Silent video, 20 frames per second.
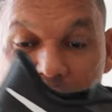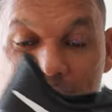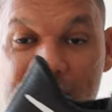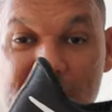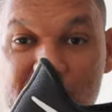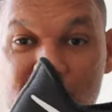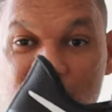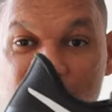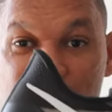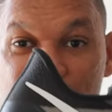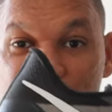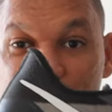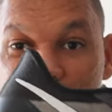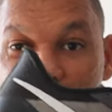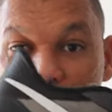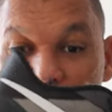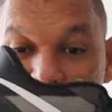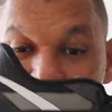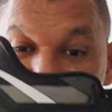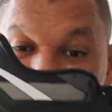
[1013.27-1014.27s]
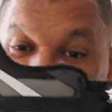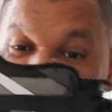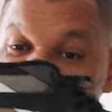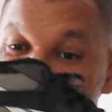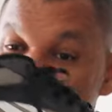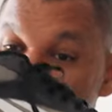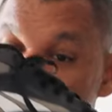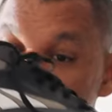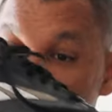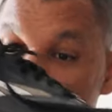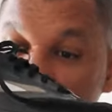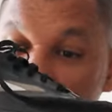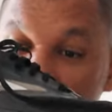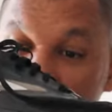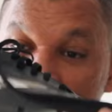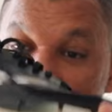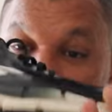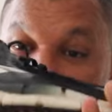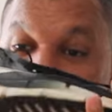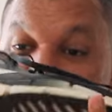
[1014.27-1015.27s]
really good. I was quite surprised
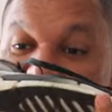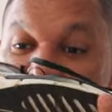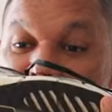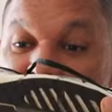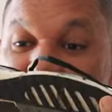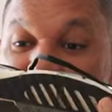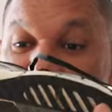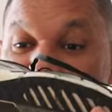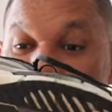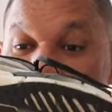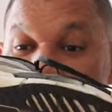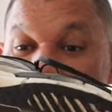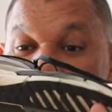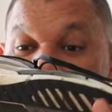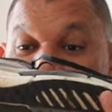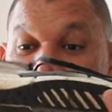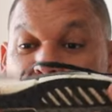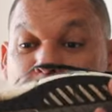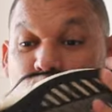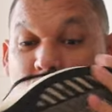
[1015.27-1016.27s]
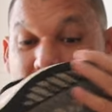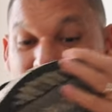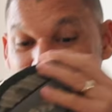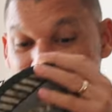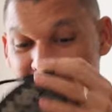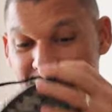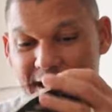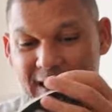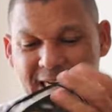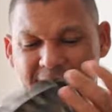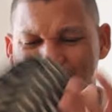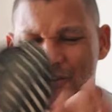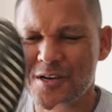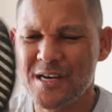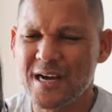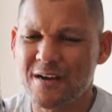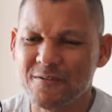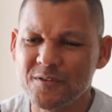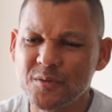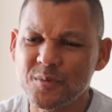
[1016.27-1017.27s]
at how well and how
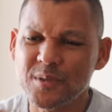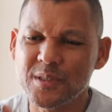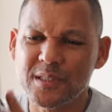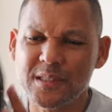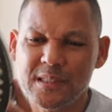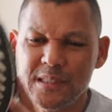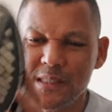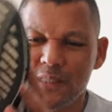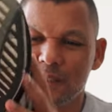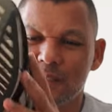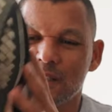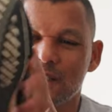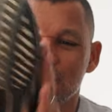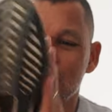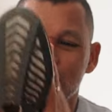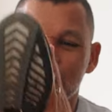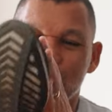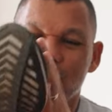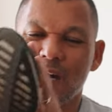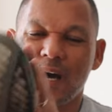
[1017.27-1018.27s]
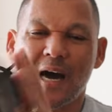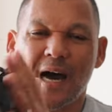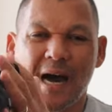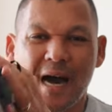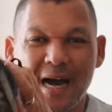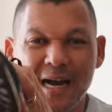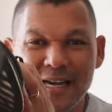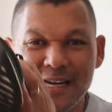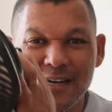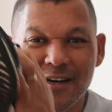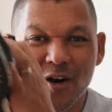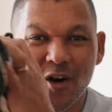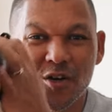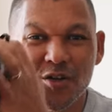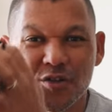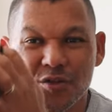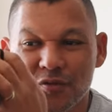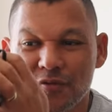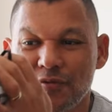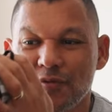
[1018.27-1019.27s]
comfortable it is. The hug
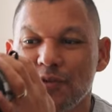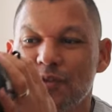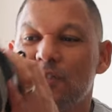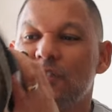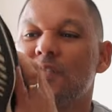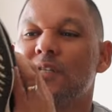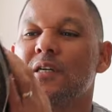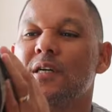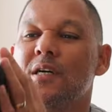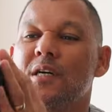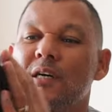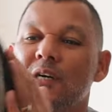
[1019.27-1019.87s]
on your foot